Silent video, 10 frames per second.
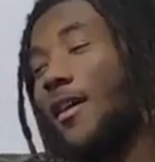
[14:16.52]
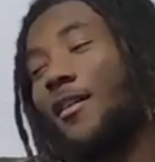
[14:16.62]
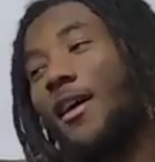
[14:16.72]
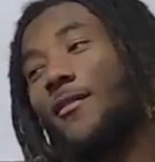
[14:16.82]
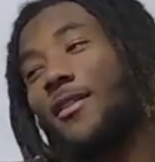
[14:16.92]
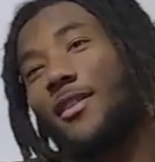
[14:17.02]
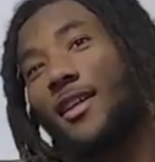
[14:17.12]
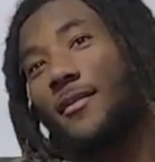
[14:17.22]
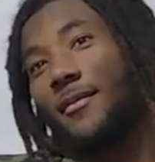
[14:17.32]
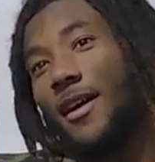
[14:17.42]
one thing about
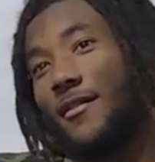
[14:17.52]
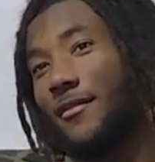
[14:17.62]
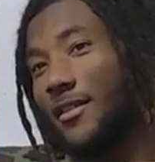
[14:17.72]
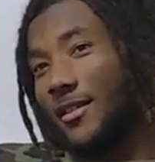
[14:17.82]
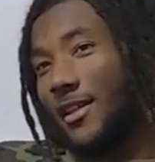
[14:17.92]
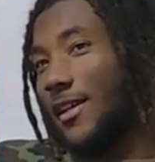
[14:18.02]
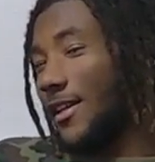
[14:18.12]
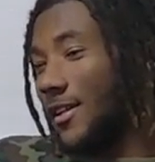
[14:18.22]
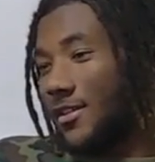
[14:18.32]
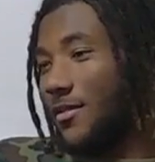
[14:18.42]
it, one LSU
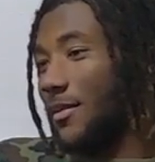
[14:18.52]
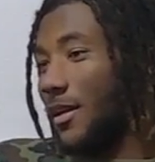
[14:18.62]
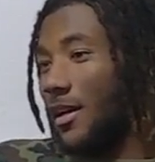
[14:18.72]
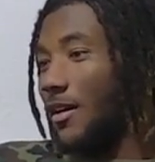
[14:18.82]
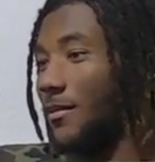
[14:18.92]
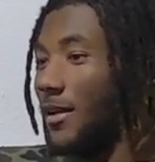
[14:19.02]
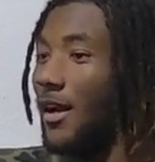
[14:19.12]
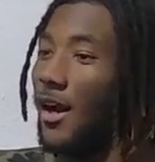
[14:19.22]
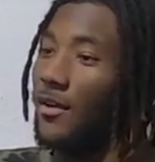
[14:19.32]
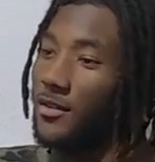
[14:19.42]
play Auburn, that's always
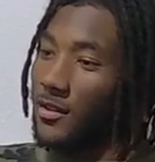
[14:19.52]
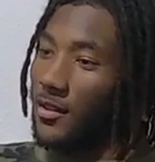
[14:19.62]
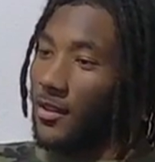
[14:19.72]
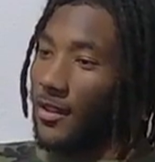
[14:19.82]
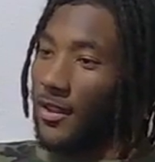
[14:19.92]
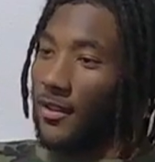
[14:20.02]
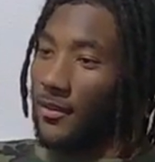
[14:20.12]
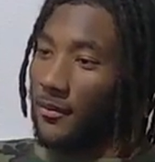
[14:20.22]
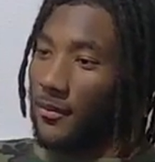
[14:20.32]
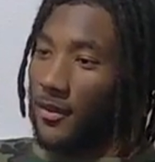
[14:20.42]
a good game.
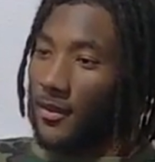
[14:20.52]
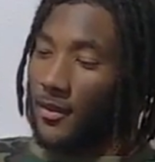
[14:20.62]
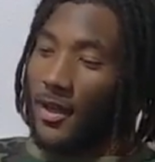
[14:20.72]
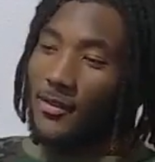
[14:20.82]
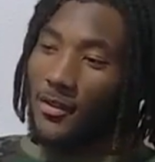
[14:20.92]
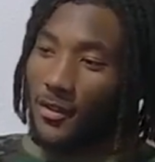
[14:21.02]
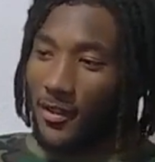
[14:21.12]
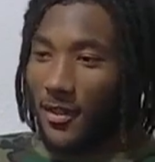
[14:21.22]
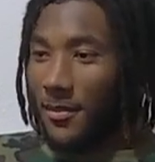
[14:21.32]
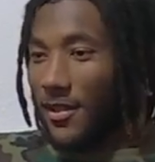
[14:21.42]
Like I told the DBs,
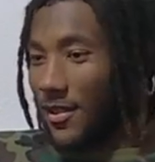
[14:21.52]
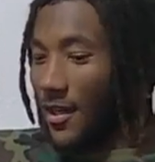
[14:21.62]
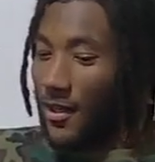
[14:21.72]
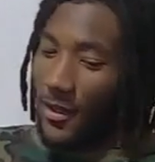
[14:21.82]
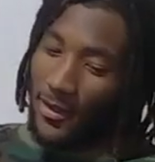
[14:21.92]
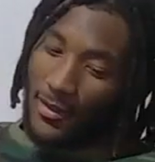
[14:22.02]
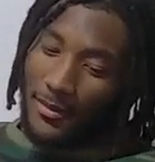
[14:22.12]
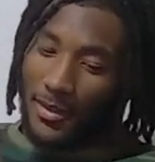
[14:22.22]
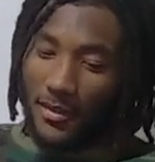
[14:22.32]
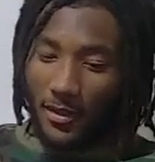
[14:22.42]
like, now I got a DB
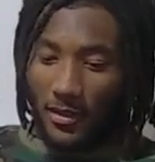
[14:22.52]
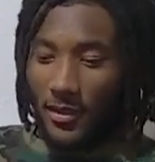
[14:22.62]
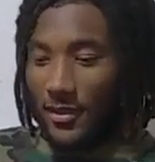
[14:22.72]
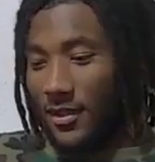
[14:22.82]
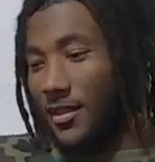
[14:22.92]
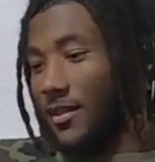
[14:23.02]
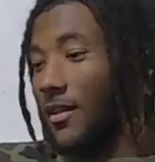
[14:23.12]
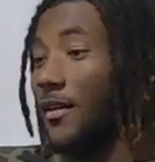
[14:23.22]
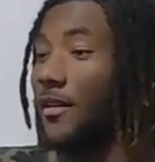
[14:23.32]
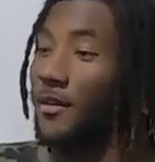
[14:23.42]
circle. I said, to
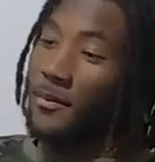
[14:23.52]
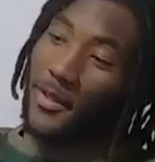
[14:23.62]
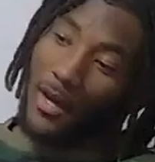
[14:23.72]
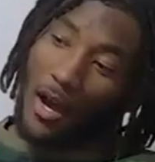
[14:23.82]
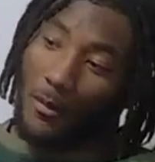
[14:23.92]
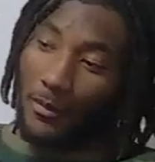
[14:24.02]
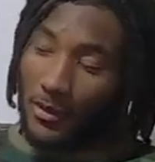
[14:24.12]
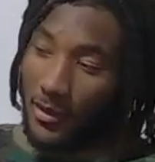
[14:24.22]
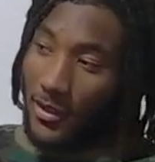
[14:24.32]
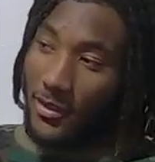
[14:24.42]
beat Auburn, us
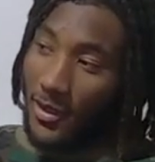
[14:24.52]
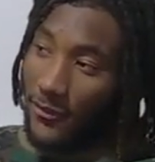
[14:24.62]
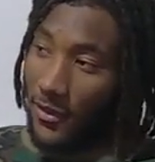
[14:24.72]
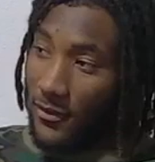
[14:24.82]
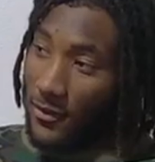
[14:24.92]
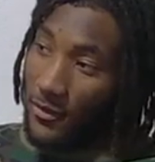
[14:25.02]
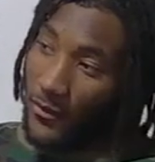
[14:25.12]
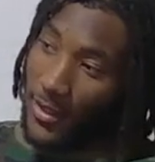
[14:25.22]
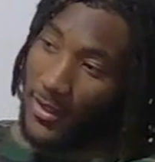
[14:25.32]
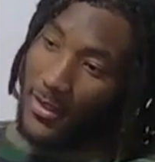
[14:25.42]
defense, we need
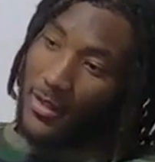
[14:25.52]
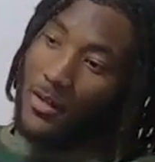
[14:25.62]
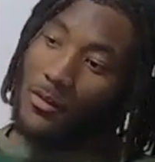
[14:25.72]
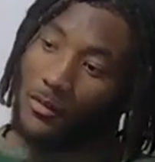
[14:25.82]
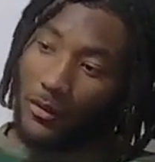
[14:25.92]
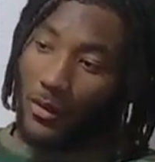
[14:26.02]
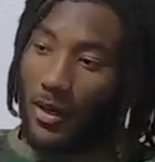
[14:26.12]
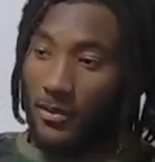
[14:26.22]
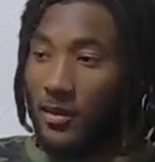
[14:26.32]
turnovers and we're going to have a score.